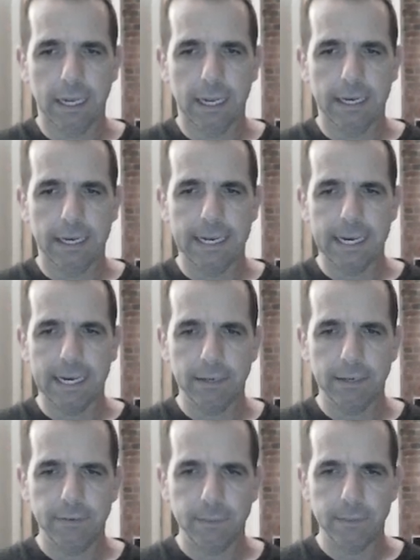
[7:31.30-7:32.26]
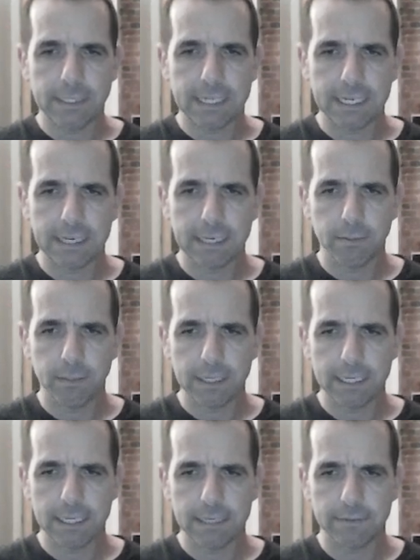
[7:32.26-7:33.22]
Now if you take
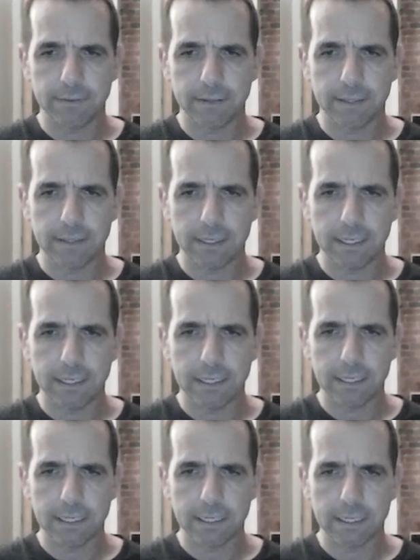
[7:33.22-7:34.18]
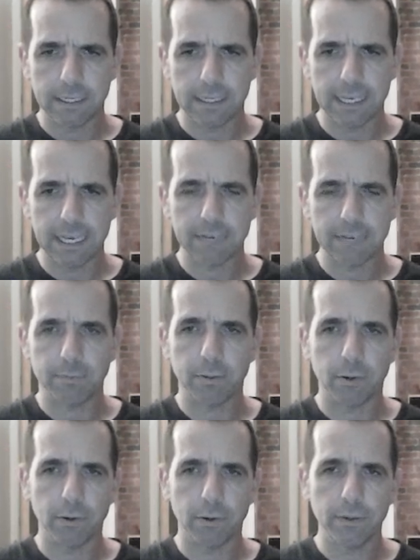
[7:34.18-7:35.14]
with the f
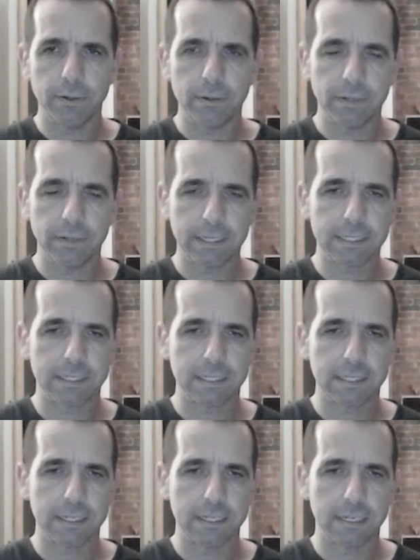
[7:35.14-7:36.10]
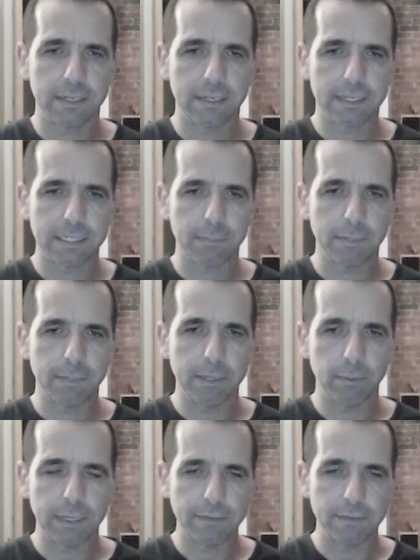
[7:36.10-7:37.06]
pawn, that's the better
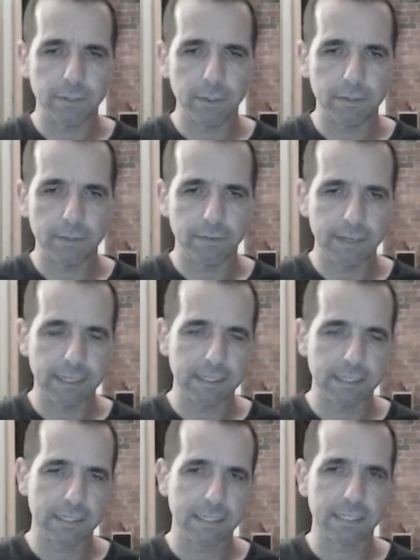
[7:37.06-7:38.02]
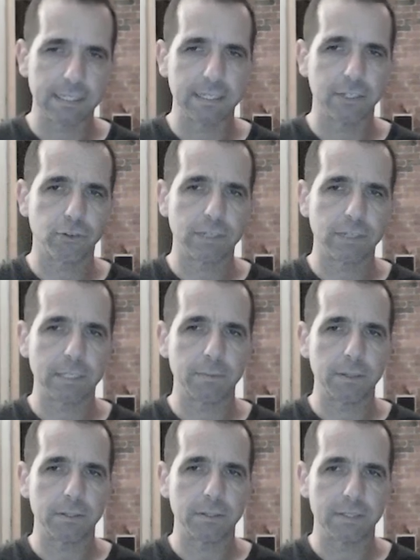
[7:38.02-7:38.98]
way of doing things, because it's going to
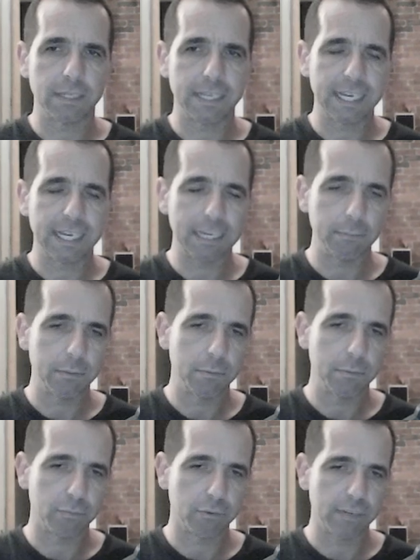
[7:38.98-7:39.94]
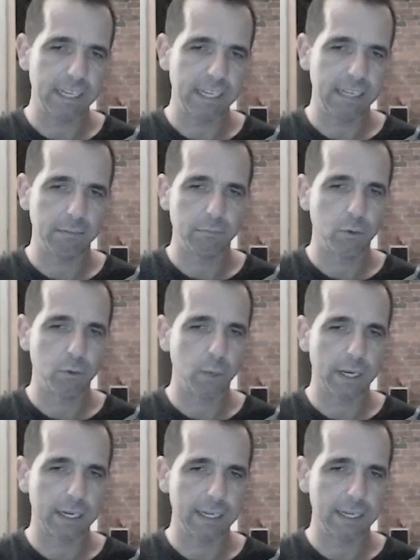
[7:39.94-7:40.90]
transpose to the game pretty
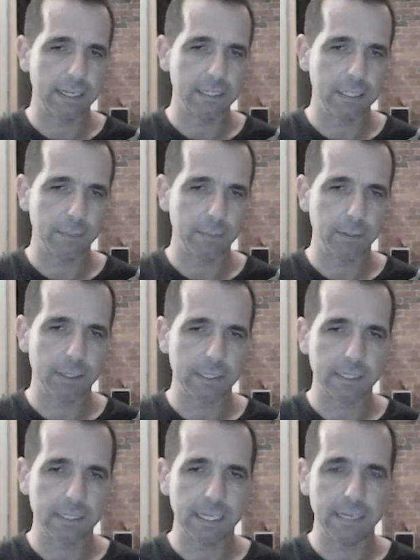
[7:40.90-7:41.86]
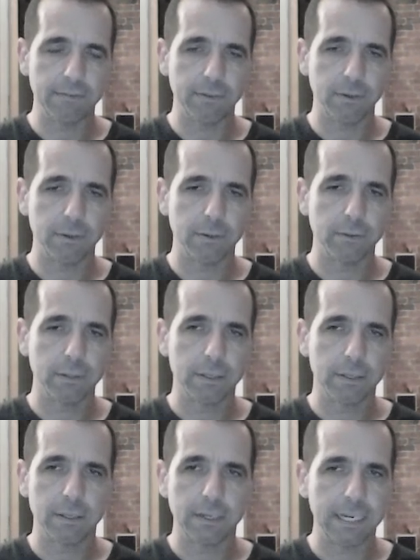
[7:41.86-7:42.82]
quickly, to be honest. e4,
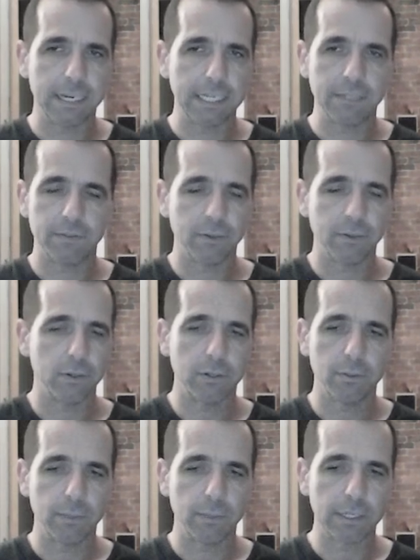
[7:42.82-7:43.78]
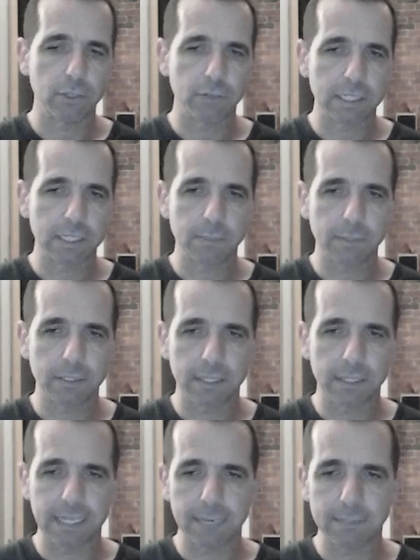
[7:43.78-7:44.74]
h4, we're going to transpose to the
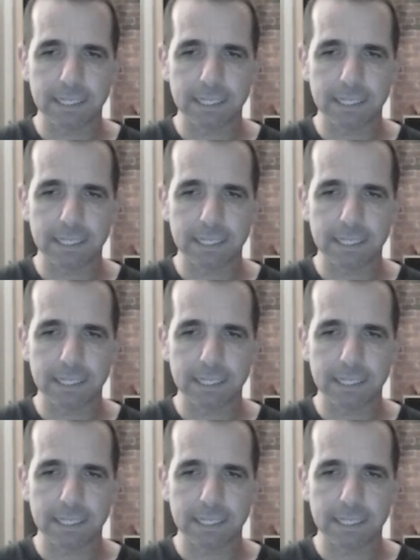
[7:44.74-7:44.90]
game. So